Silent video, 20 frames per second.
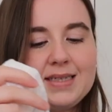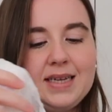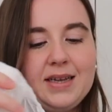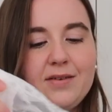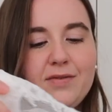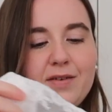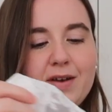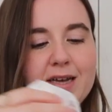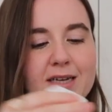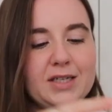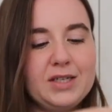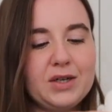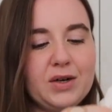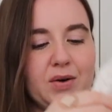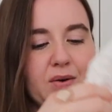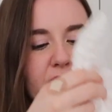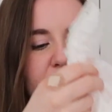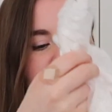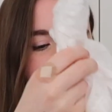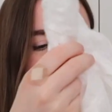if I
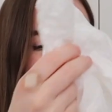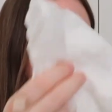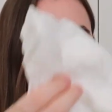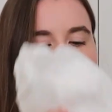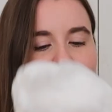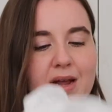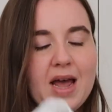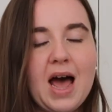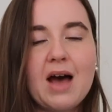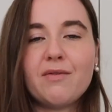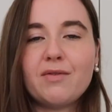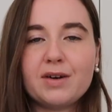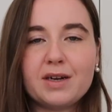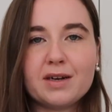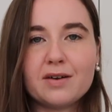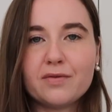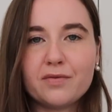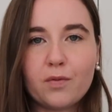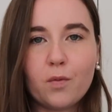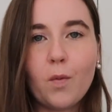don't have
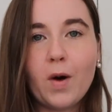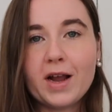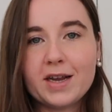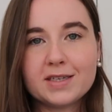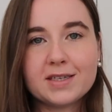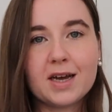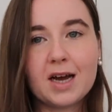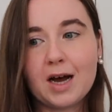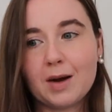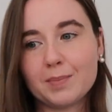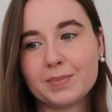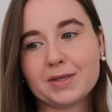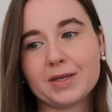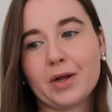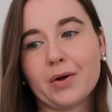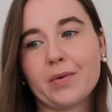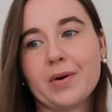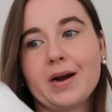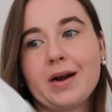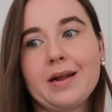enough white tops
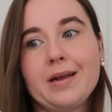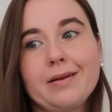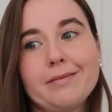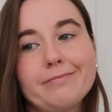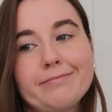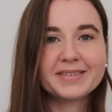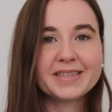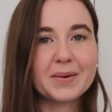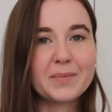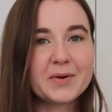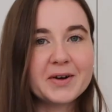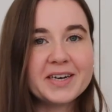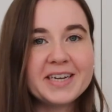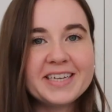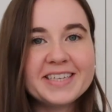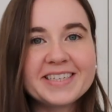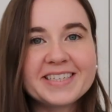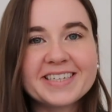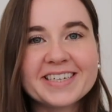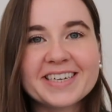already. Someone
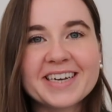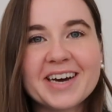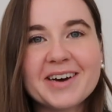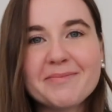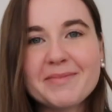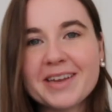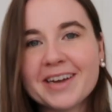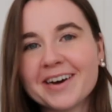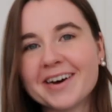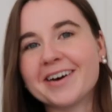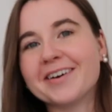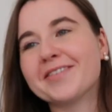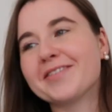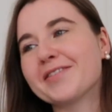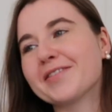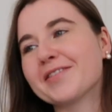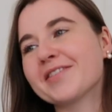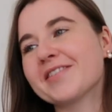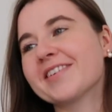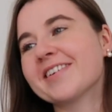needs to cut me
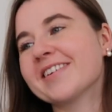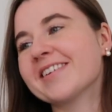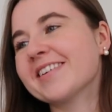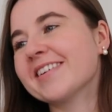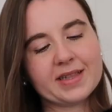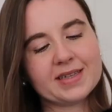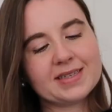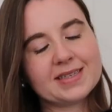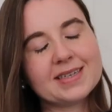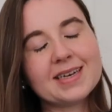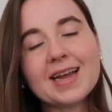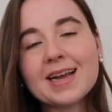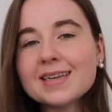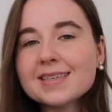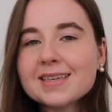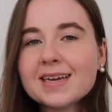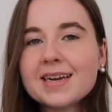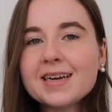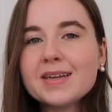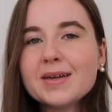off. This
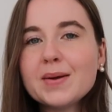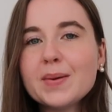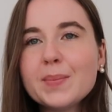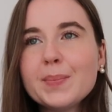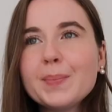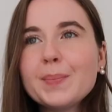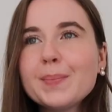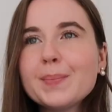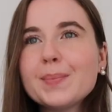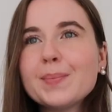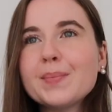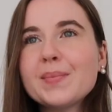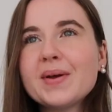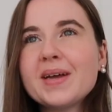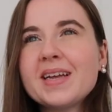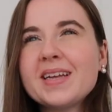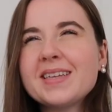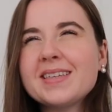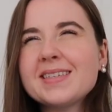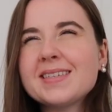next item
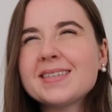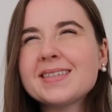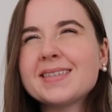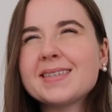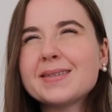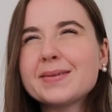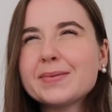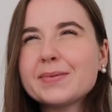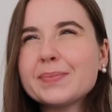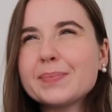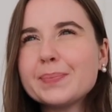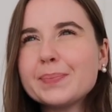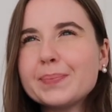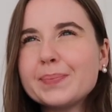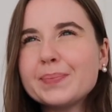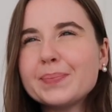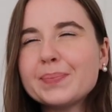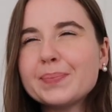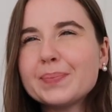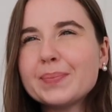is
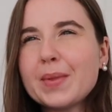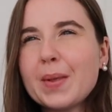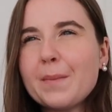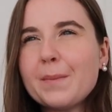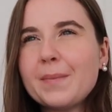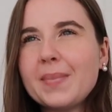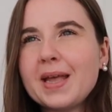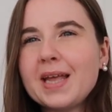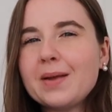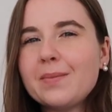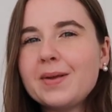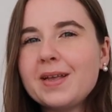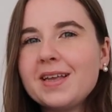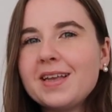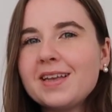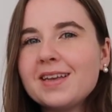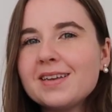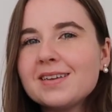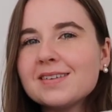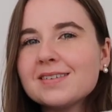
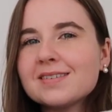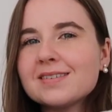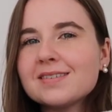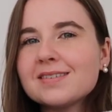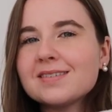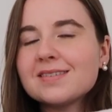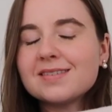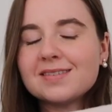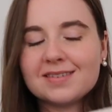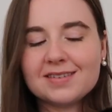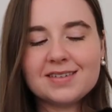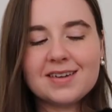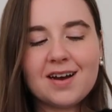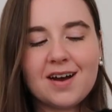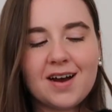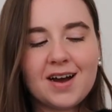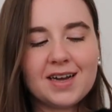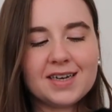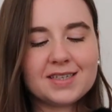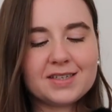maybe
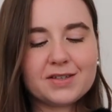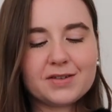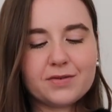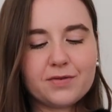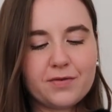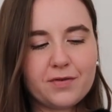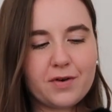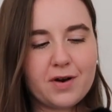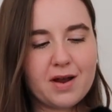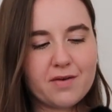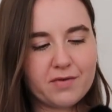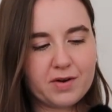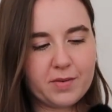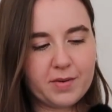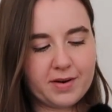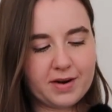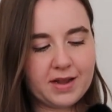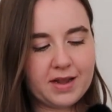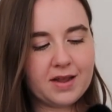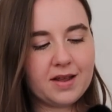not for
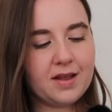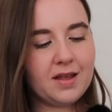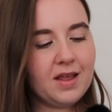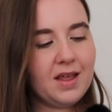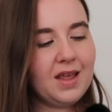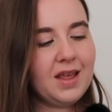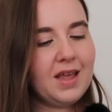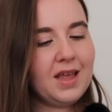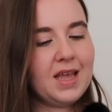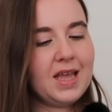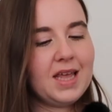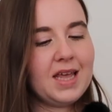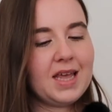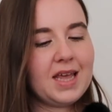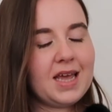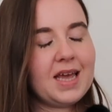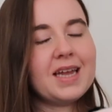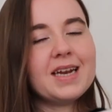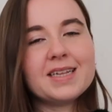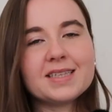everybody,
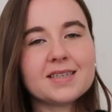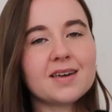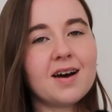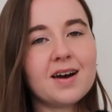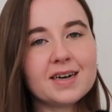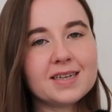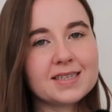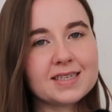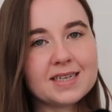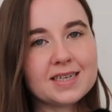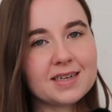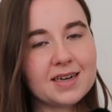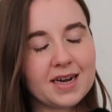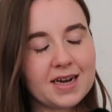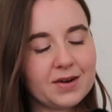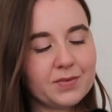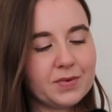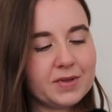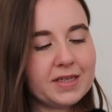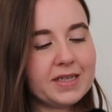and it's honestly
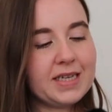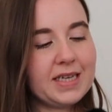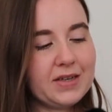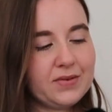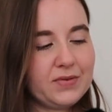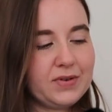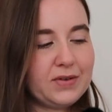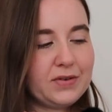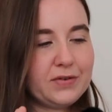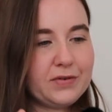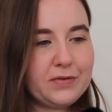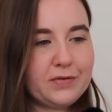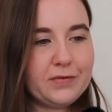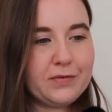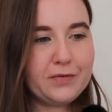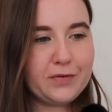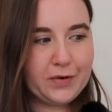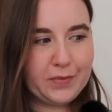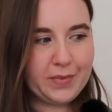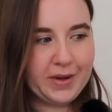not really even
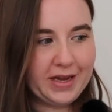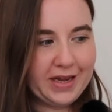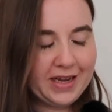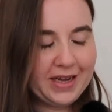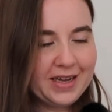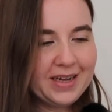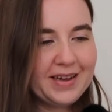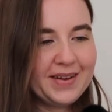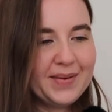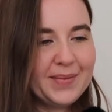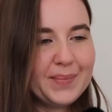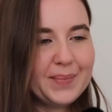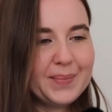for me,